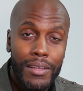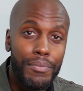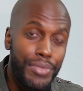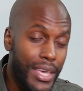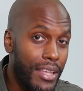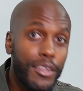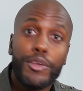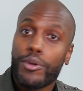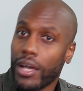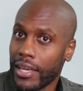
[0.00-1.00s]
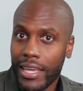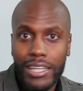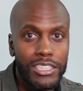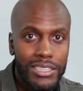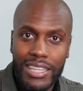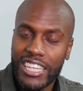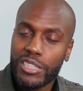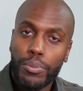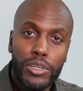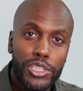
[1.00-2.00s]
Then you again, just like
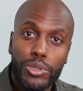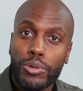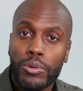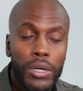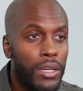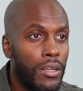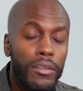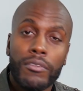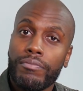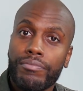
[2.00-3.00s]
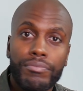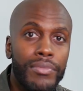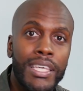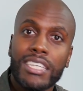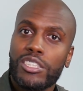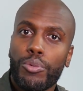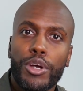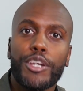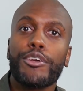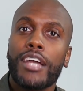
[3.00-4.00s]
sports, you'll get to
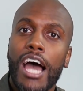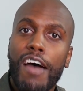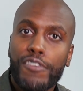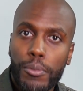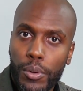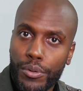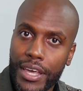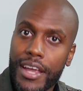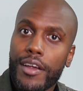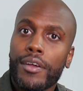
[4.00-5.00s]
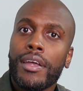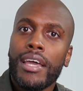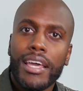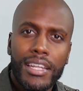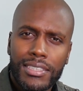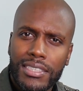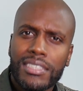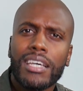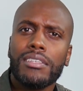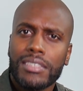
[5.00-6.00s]
where you're comfortable there and this is
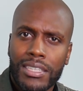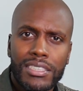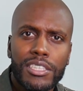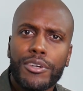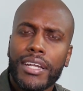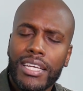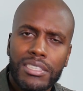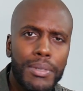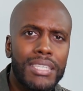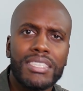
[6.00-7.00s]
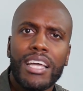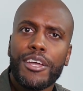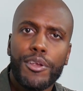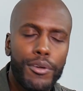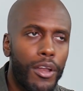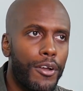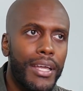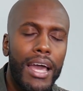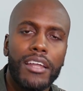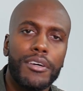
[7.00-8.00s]
co- considered easy because now you're learning
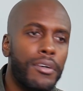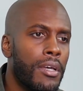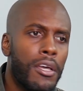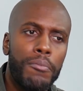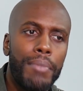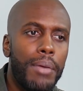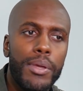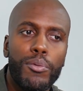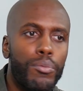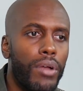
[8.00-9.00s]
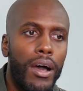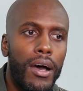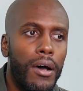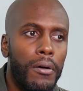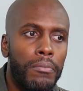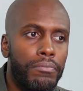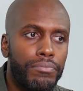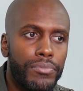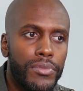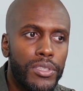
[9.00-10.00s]
how to maybe um,
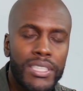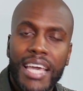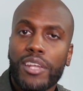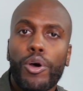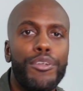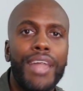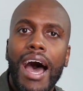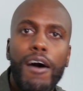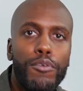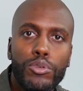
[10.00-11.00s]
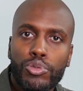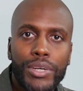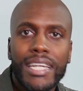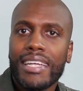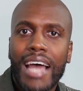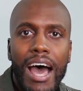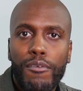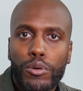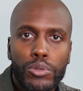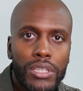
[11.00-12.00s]
taking on novels reading
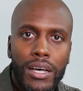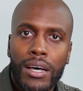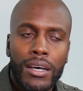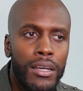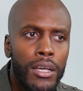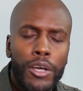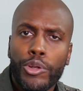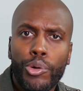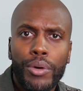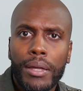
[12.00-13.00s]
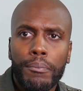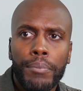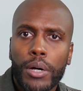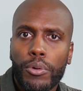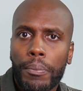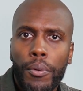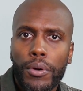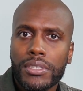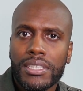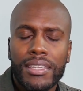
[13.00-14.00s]
novels uh, doing book
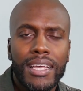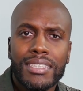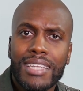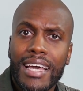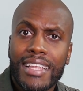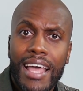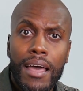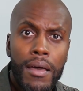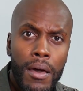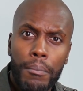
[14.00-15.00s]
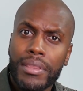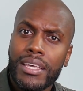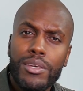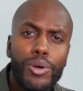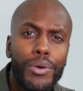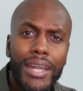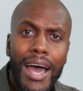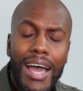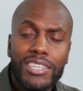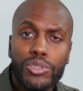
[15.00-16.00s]
reports and things like that but then you go into
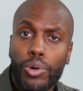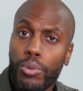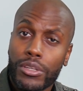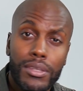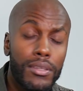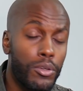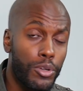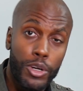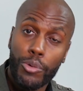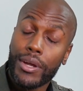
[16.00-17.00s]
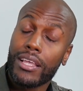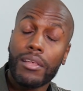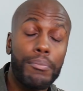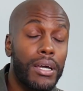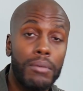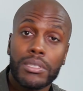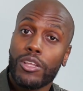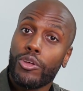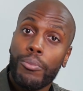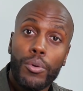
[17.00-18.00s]
high school where your curriculum becomes a
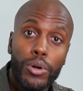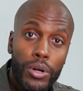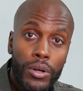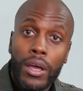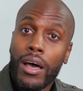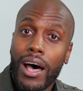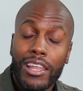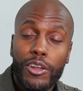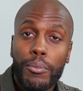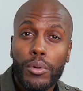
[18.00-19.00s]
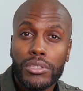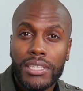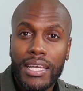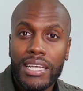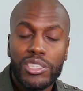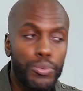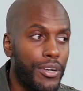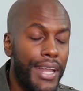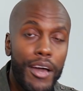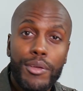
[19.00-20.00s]
little more a little more tedious where
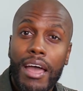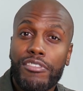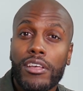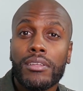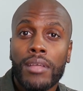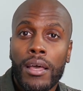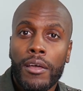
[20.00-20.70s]
now you have to